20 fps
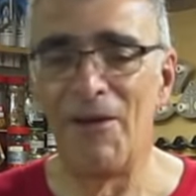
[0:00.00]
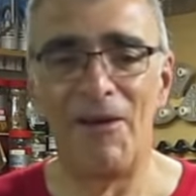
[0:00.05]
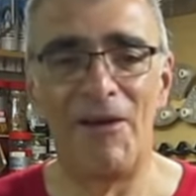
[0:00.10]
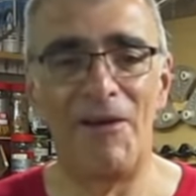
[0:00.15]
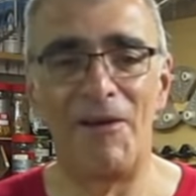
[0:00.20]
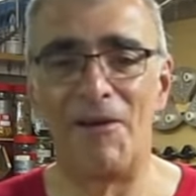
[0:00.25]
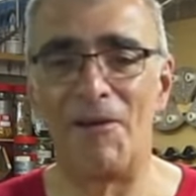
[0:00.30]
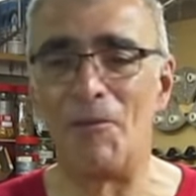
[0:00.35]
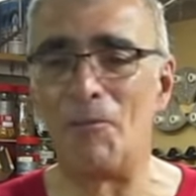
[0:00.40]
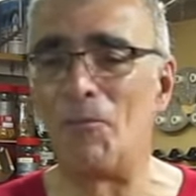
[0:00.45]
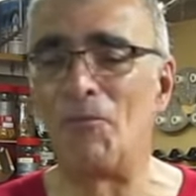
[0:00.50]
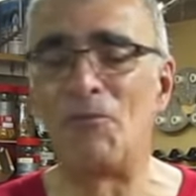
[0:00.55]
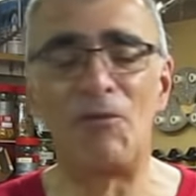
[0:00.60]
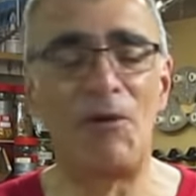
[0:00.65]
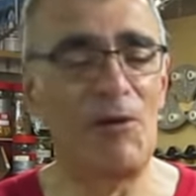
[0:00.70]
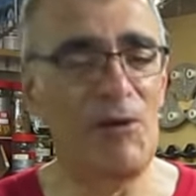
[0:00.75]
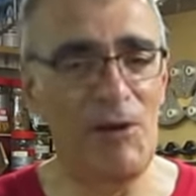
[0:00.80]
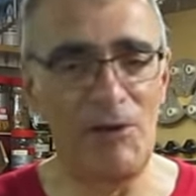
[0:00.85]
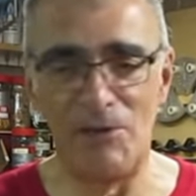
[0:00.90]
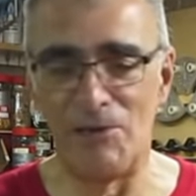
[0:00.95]

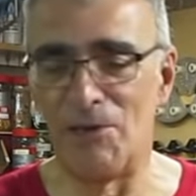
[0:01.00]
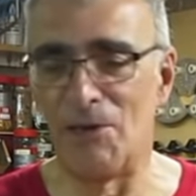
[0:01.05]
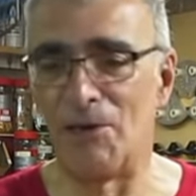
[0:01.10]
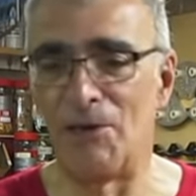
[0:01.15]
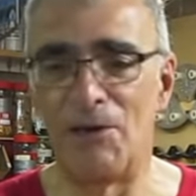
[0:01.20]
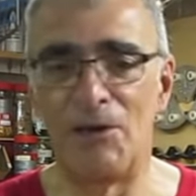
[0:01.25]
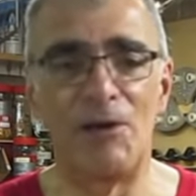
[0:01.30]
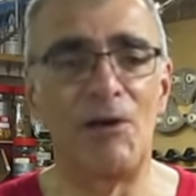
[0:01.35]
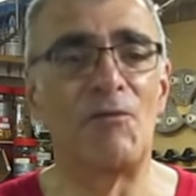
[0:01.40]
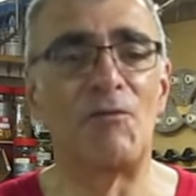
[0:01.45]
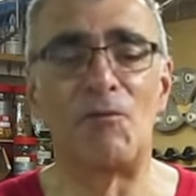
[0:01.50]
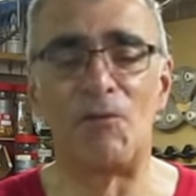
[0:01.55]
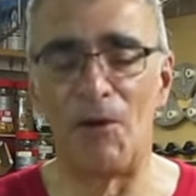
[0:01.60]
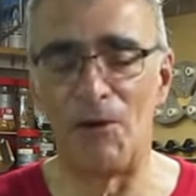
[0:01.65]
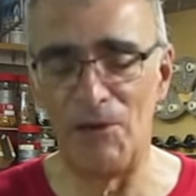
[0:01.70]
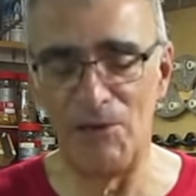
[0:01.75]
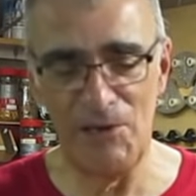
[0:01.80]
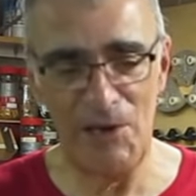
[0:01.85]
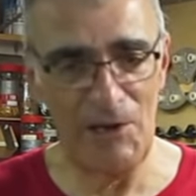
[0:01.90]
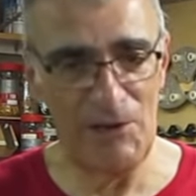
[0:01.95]
Very entertaining and a
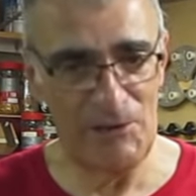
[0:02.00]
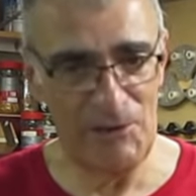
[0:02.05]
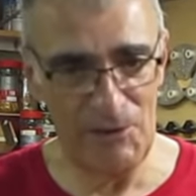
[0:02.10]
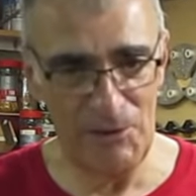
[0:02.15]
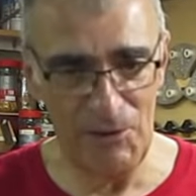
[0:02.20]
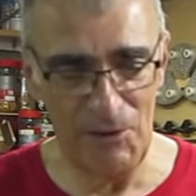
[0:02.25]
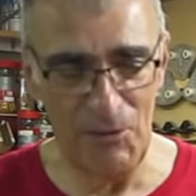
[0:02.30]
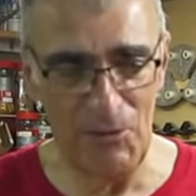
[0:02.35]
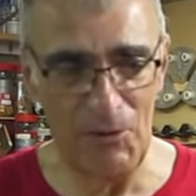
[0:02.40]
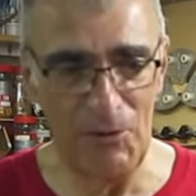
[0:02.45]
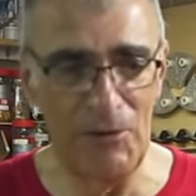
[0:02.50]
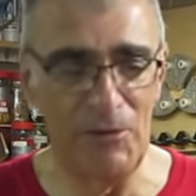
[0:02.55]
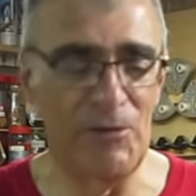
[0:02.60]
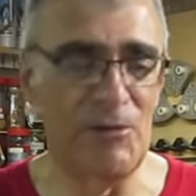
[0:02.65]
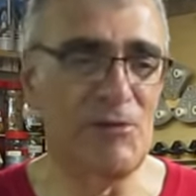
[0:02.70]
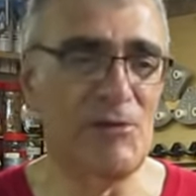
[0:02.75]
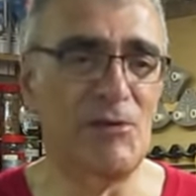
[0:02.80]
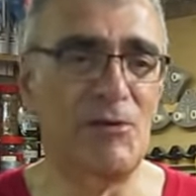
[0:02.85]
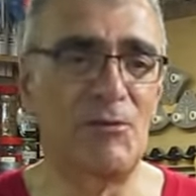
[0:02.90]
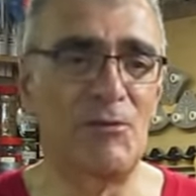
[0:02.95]
very talented guy.
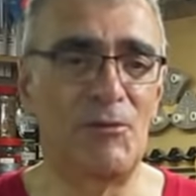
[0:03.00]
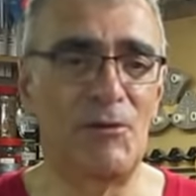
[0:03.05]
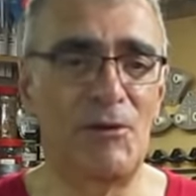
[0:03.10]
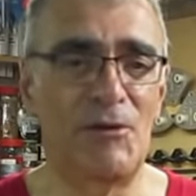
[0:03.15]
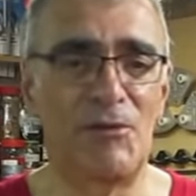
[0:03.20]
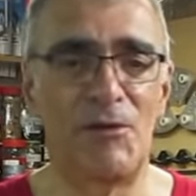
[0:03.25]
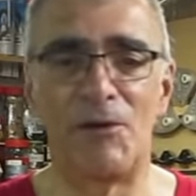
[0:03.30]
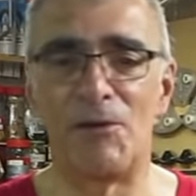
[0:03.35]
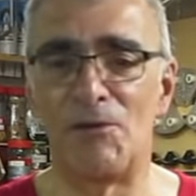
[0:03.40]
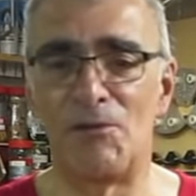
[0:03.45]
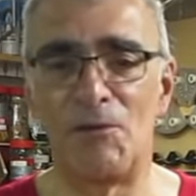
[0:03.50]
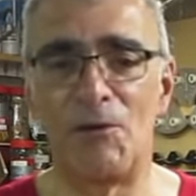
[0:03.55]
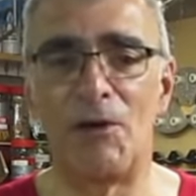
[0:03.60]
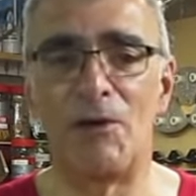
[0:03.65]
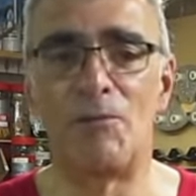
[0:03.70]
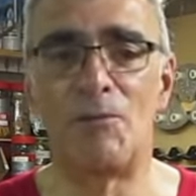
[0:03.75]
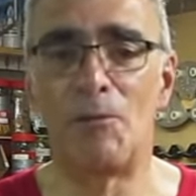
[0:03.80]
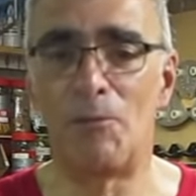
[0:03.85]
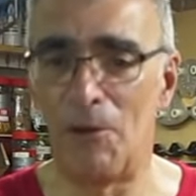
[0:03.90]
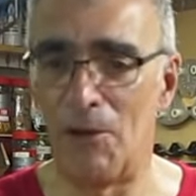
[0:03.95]
So thanks for
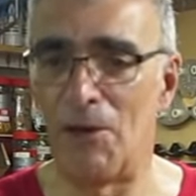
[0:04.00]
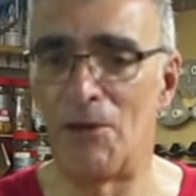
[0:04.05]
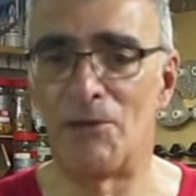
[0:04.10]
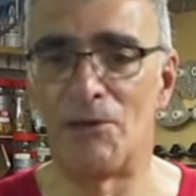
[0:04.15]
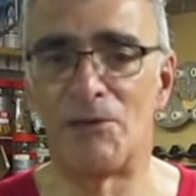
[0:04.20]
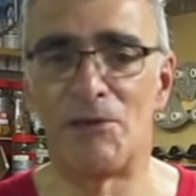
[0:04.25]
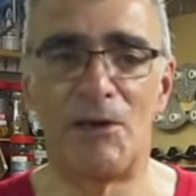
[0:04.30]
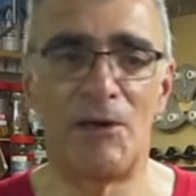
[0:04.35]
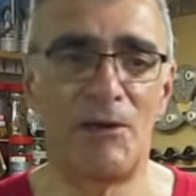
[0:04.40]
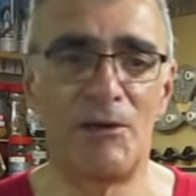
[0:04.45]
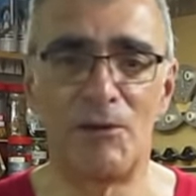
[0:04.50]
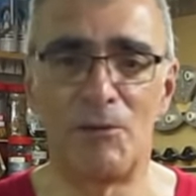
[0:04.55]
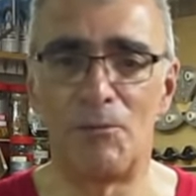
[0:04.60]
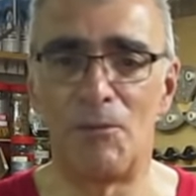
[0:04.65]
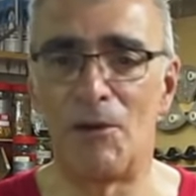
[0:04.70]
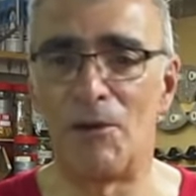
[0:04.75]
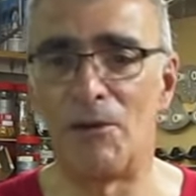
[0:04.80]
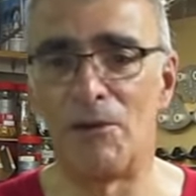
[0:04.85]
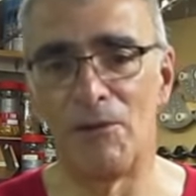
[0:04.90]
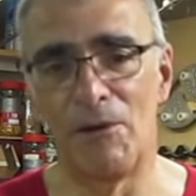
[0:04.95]
keeping me entertained and
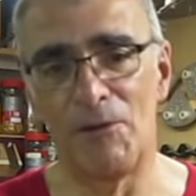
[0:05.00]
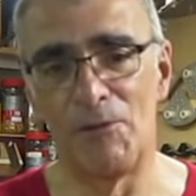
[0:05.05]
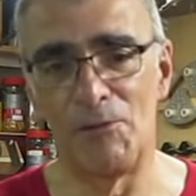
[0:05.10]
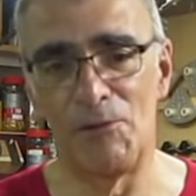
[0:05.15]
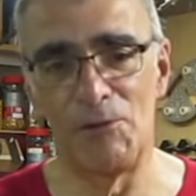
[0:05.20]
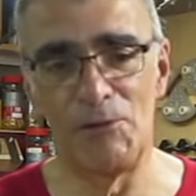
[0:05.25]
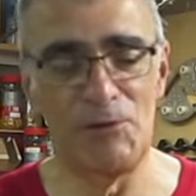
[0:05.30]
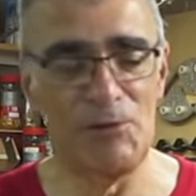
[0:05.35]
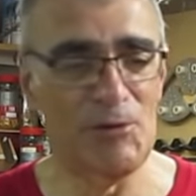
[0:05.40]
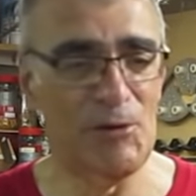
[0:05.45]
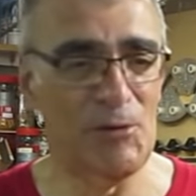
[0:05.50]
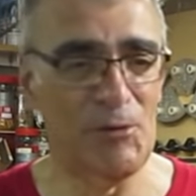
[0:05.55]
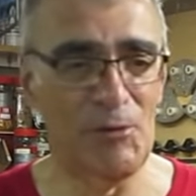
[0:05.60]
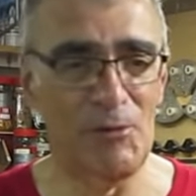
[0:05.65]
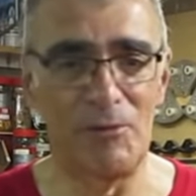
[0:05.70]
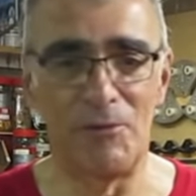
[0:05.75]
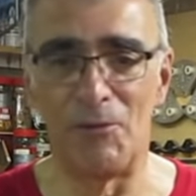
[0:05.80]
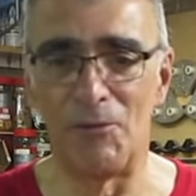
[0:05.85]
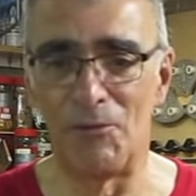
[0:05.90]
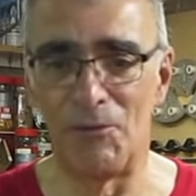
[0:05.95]
many thousands,
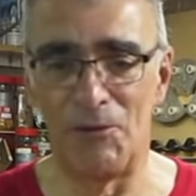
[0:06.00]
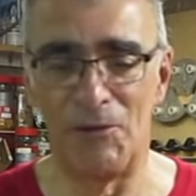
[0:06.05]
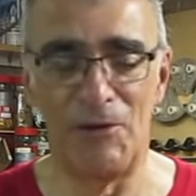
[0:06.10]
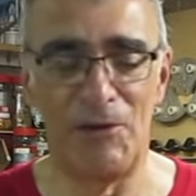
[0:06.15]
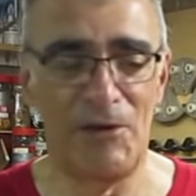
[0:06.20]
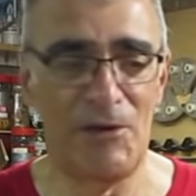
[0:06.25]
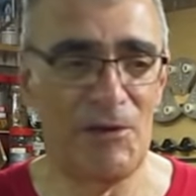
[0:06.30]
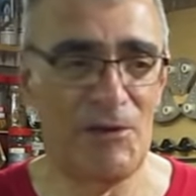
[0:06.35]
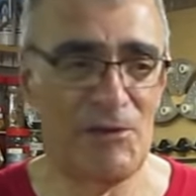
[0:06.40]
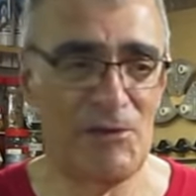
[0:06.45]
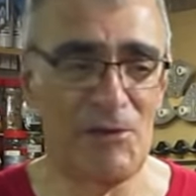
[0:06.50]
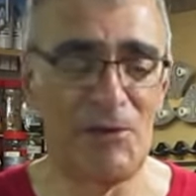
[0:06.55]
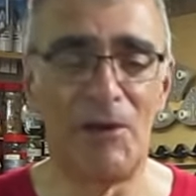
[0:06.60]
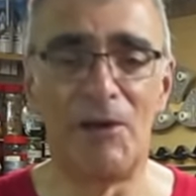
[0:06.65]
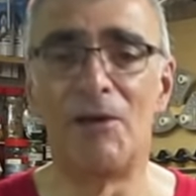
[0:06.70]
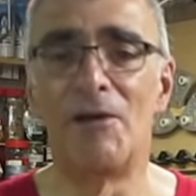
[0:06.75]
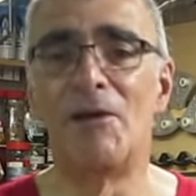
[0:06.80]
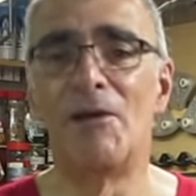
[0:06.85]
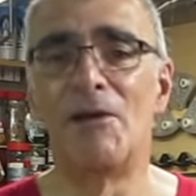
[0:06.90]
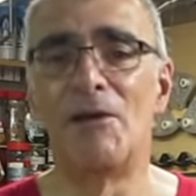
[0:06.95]
John, over the years.
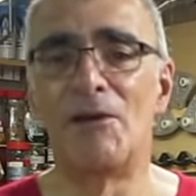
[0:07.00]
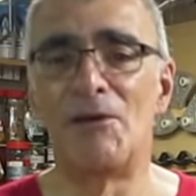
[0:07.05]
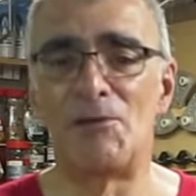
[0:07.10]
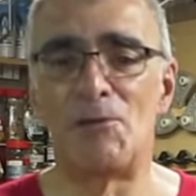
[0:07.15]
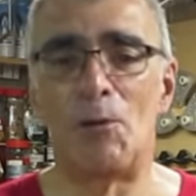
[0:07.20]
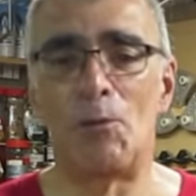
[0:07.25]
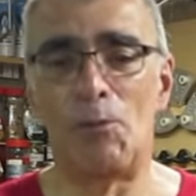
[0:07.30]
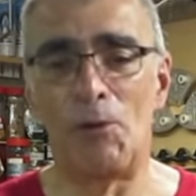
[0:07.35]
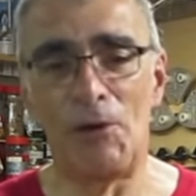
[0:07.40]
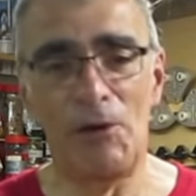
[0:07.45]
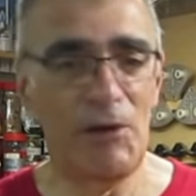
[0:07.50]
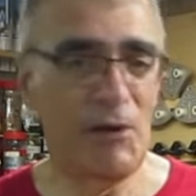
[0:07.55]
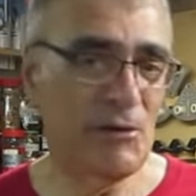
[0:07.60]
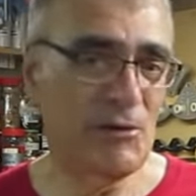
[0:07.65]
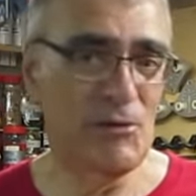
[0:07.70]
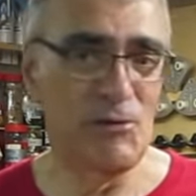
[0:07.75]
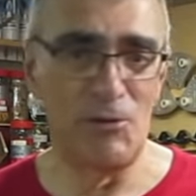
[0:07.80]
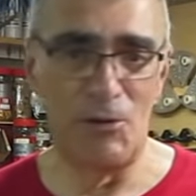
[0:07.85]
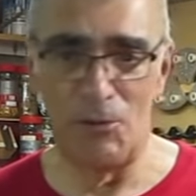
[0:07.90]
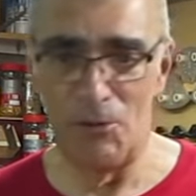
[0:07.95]
So I'll put a link
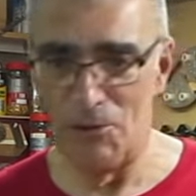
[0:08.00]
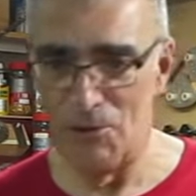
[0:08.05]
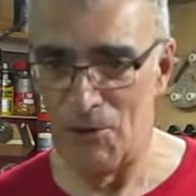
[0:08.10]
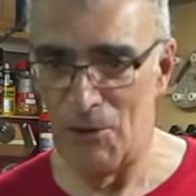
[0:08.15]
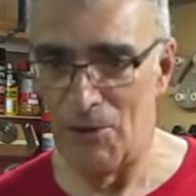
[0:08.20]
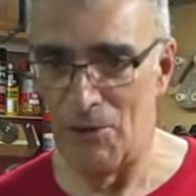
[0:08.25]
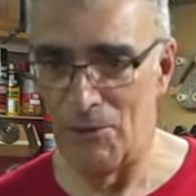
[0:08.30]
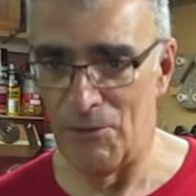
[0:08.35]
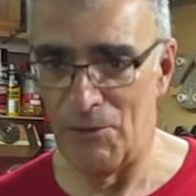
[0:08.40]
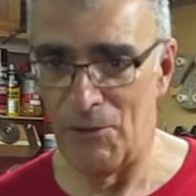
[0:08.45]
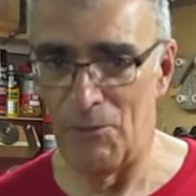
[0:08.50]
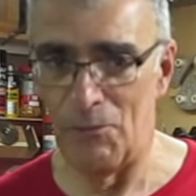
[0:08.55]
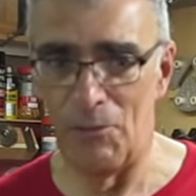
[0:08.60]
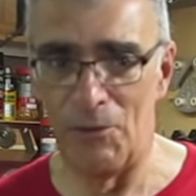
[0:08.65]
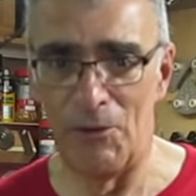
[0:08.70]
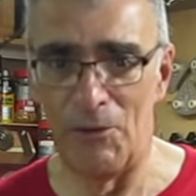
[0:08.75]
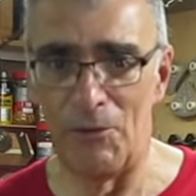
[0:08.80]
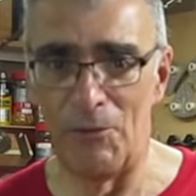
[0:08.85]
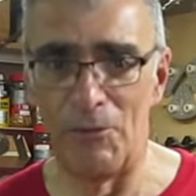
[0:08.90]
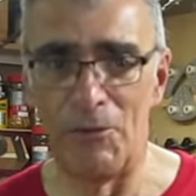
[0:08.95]
to John's channel down
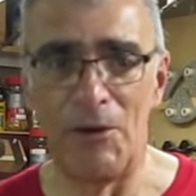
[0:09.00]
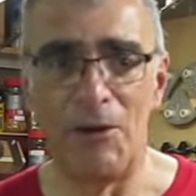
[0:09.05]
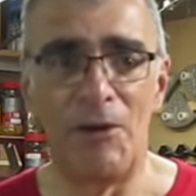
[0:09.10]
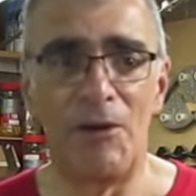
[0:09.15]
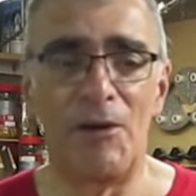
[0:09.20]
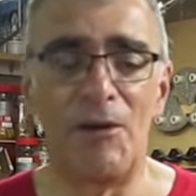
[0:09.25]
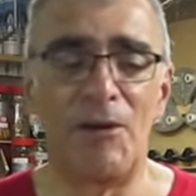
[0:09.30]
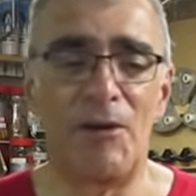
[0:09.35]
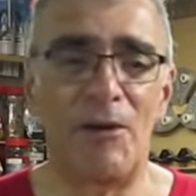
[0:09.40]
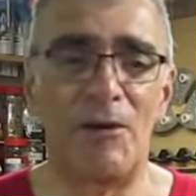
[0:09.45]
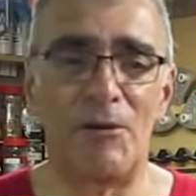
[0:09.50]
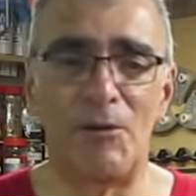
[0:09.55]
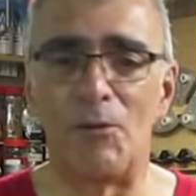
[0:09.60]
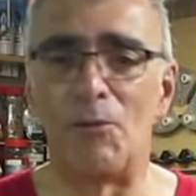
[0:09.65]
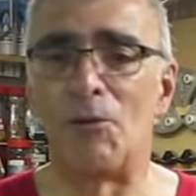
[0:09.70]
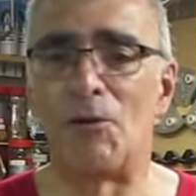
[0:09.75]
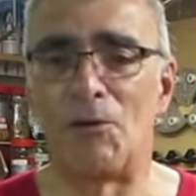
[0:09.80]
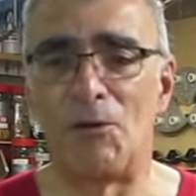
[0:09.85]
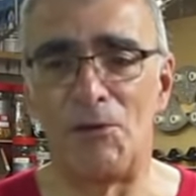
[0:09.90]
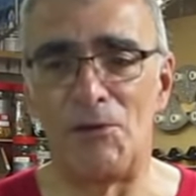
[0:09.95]
below.
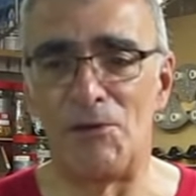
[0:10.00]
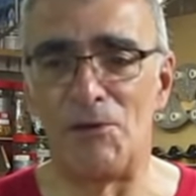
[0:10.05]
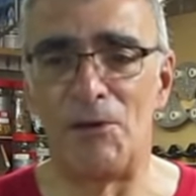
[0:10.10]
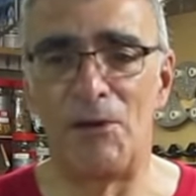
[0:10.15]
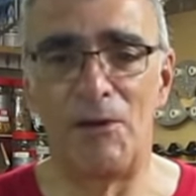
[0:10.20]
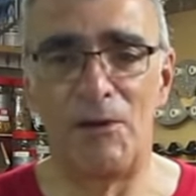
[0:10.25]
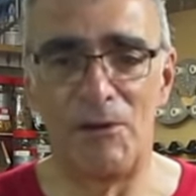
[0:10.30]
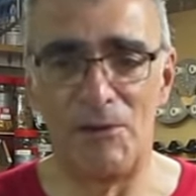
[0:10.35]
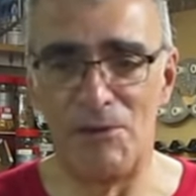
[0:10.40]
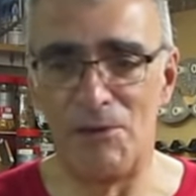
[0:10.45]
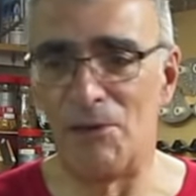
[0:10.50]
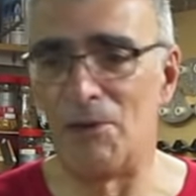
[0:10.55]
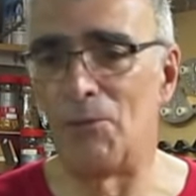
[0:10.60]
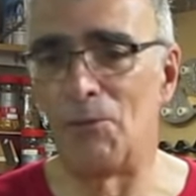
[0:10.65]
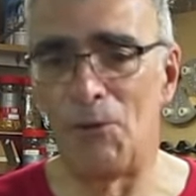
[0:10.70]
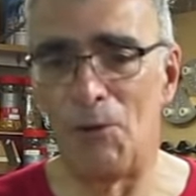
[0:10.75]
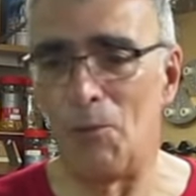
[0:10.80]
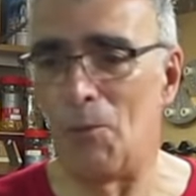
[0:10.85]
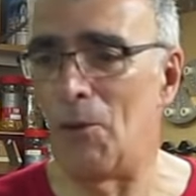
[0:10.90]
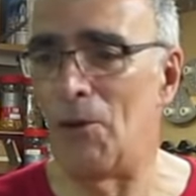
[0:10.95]
Go across there and see
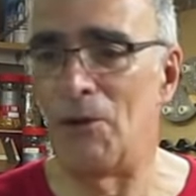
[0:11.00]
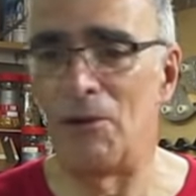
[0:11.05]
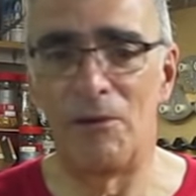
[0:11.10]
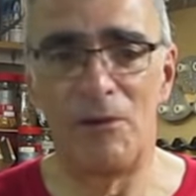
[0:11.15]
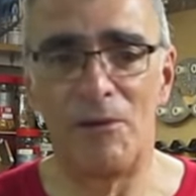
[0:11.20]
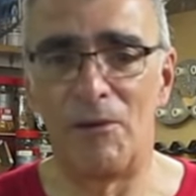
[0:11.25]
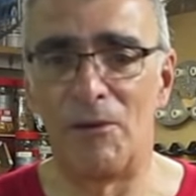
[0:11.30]
what I mean.